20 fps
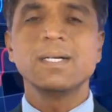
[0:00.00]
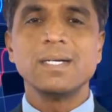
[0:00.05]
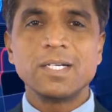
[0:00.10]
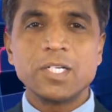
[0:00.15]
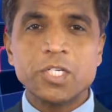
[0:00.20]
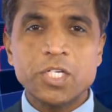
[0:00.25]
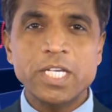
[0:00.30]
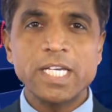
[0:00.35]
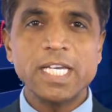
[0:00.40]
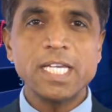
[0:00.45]

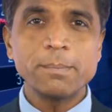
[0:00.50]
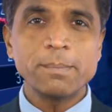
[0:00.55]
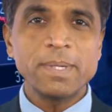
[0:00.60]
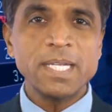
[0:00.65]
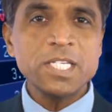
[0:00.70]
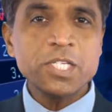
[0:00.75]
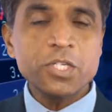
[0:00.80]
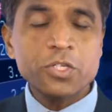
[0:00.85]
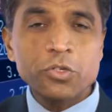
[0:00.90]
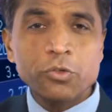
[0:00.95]
Share
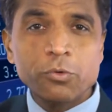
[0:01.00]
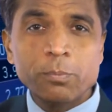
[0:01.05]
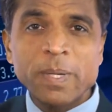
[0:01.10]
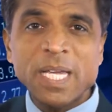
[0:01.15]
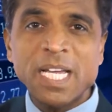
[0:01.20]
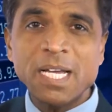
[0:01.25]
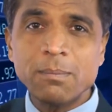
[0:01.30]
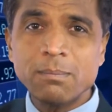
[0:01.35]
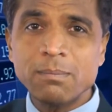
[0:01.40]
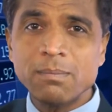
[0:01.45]
means you
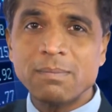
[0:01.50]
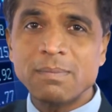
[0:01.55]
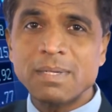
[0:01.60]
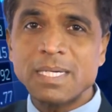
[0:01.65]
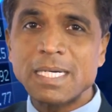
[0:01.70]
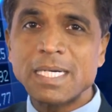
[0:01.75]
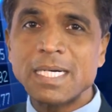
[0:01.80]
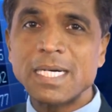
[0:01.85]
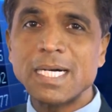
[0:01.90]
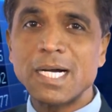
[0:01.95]
become
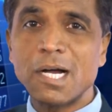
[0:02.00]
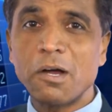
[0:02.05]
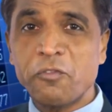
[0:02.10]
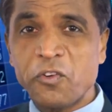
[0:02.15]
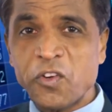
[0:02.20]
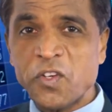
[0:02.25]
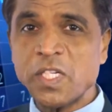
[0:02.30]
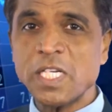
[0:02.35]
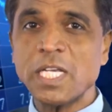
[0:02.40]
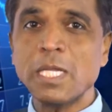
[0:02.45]

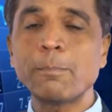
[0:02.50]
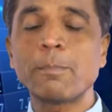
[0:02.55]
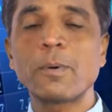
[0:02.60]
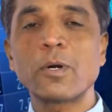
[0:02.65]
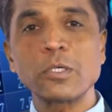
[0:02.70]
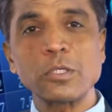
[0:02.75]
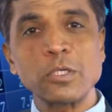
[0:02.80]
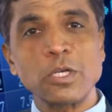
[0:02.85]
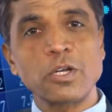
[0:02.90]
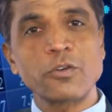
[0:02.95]
official
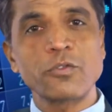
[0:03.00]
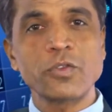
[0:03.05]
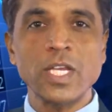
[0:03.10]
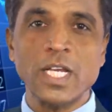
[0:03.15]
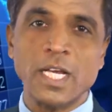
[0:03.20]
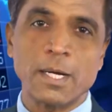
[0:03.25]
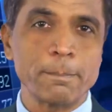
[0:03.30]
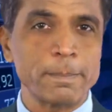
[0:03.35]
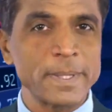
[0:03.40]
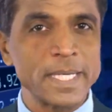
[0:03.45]
partner of the
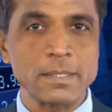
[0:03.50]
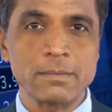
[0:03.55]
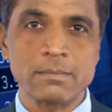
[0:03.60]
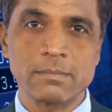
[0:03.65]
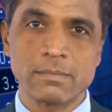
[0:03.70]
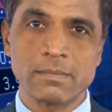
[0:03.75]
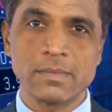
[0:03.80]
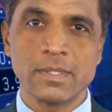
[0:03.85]
company.